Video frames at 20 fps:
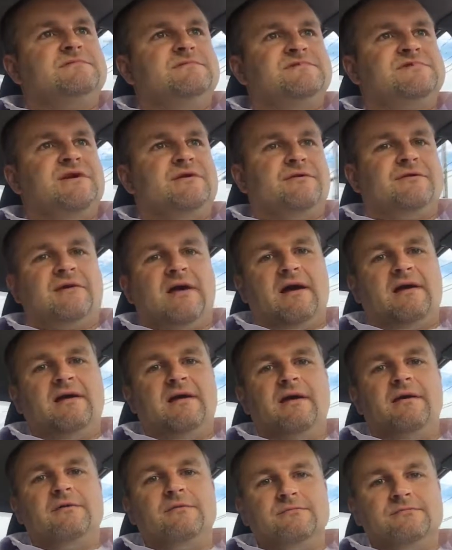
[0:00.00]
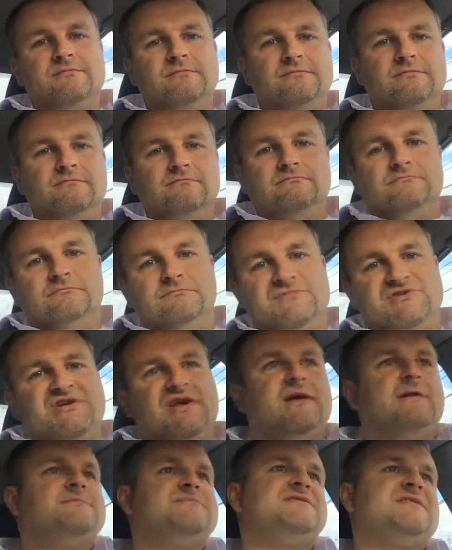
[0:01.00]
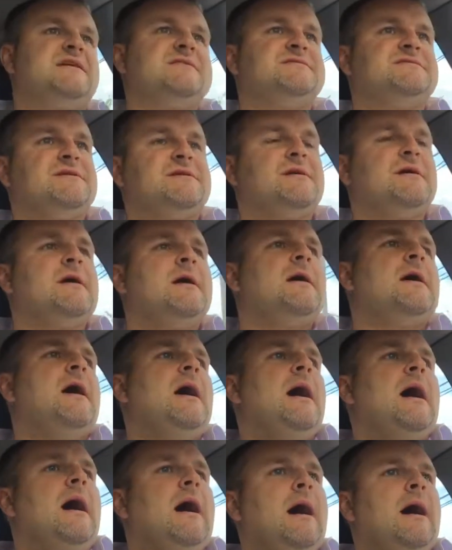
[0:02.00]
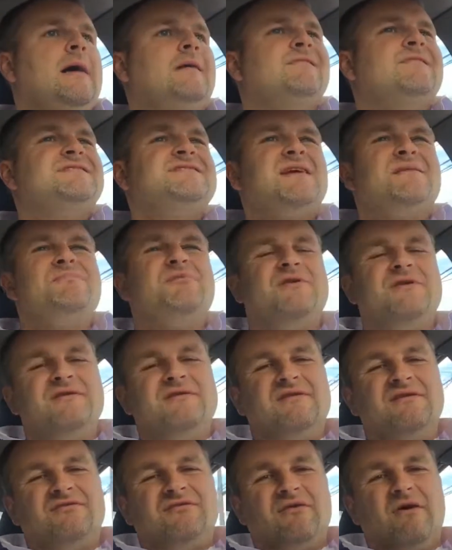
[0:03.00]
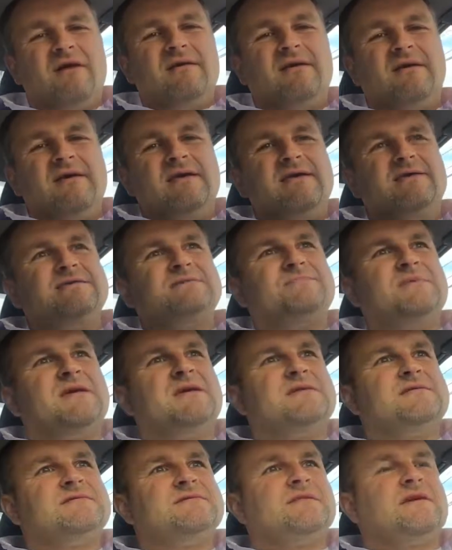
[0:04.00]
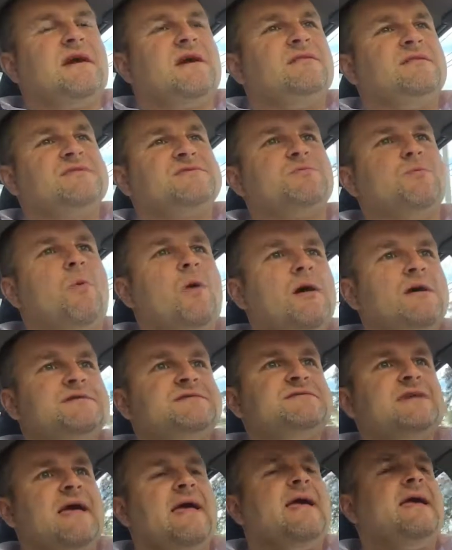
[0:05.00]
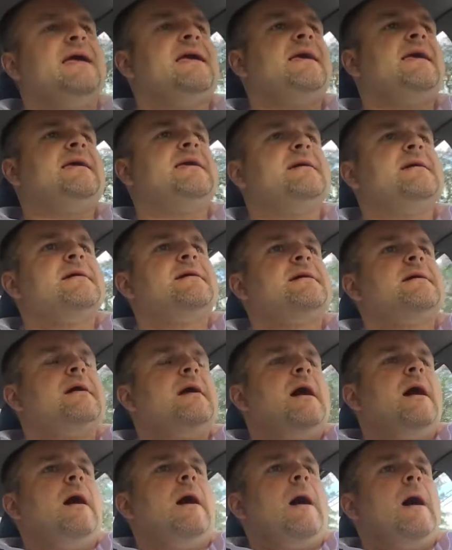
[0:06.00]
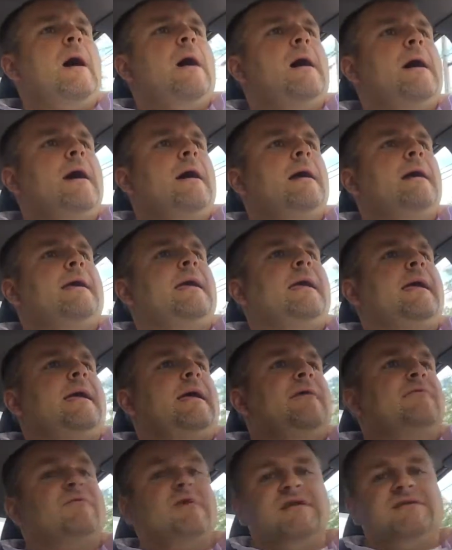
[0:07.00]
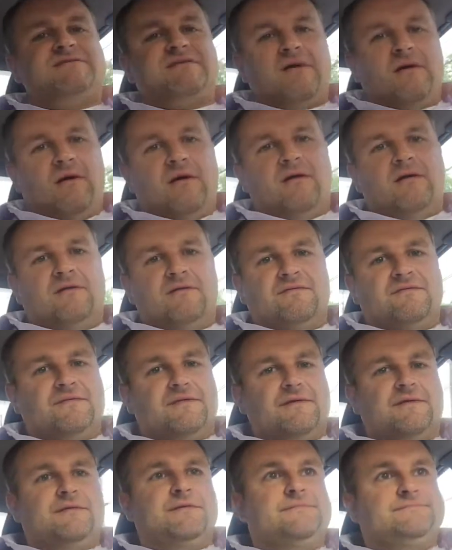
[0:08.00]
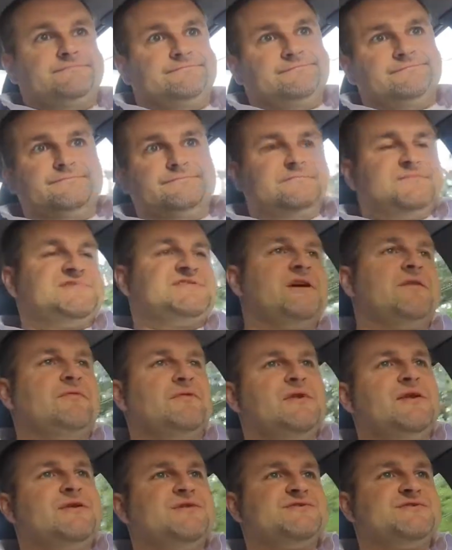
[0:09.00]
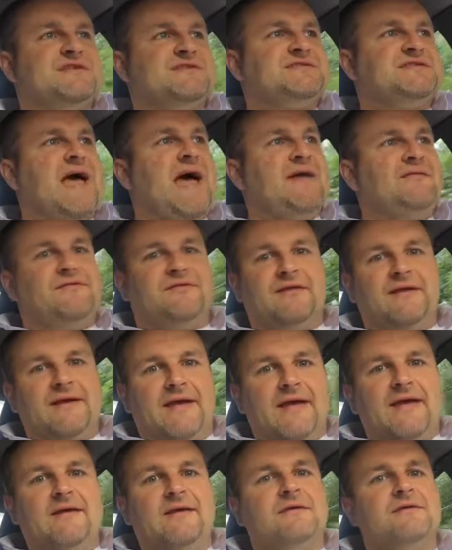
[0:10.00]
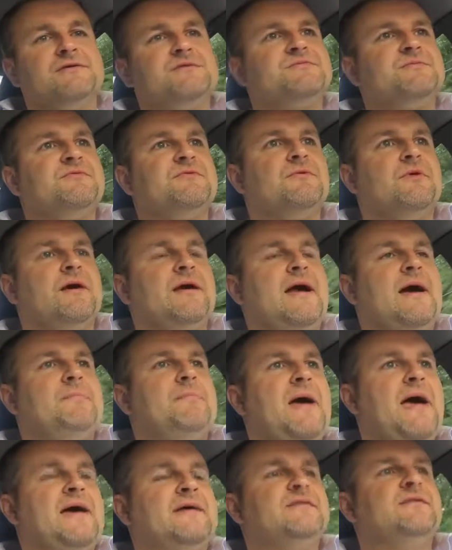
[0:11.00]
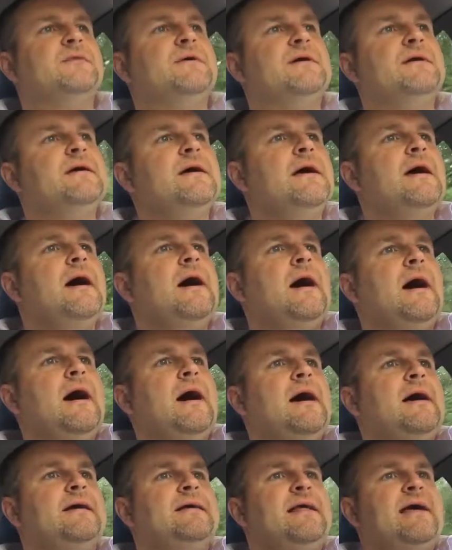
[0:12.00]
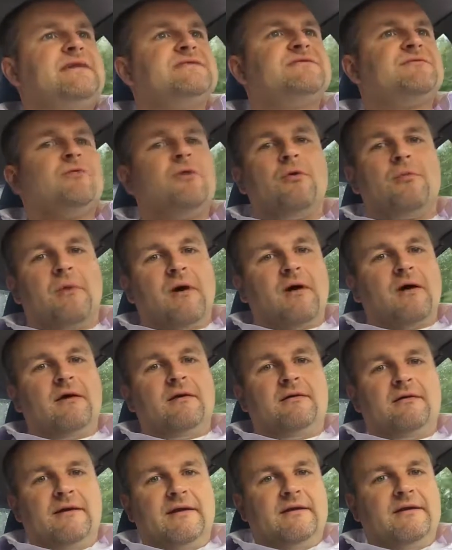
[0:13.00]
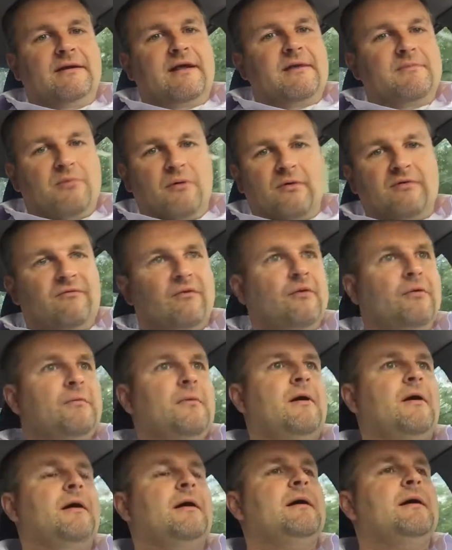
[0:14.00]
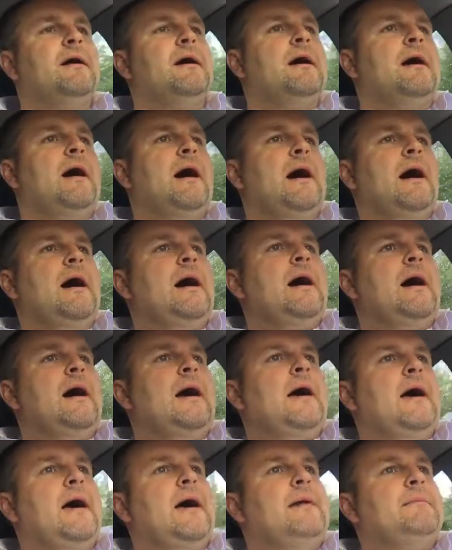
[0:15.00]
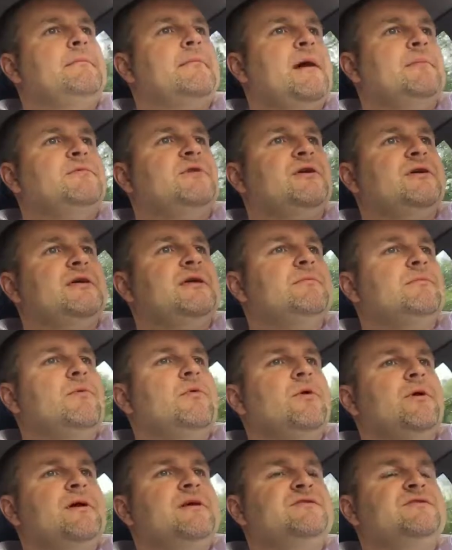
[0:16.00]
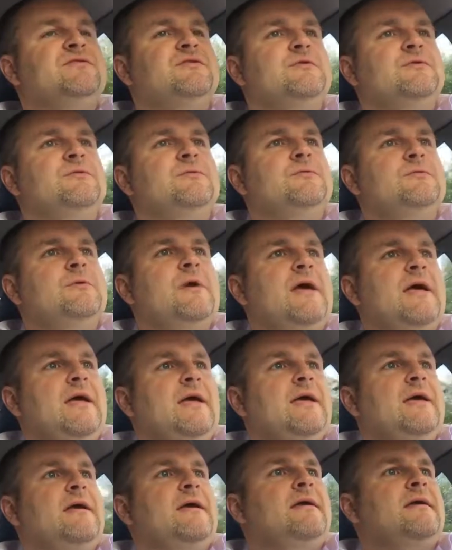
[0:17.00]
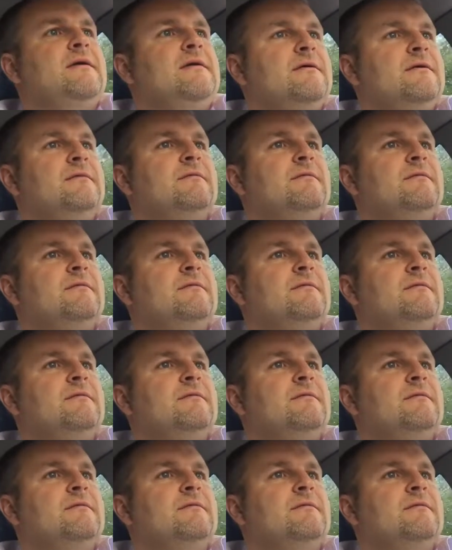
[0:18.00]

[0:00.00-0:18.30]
0 to 90 ohm GM sensor. The reason I put it in the trunk is because the Cutlass was a race car for several years, then sat for like 8 years before I got back to it. It has a roll bar and an 8-point roll bar. I'm turning it more into a